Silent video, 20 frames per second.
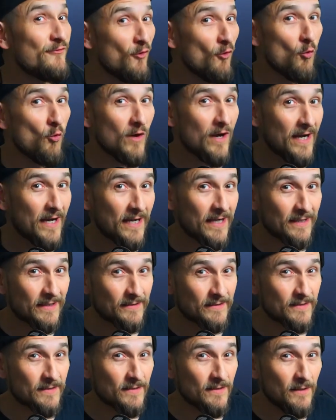And I was a
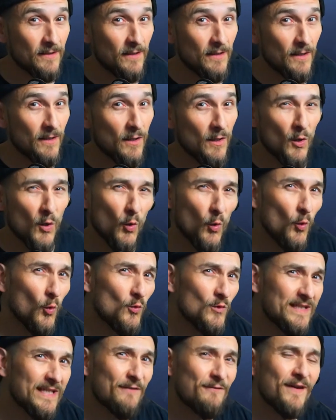bit surprised by
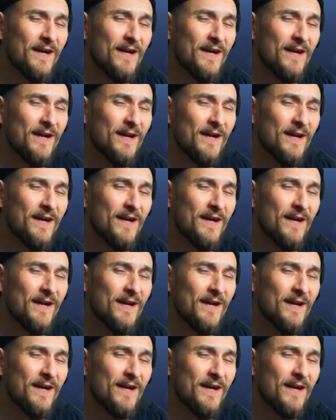that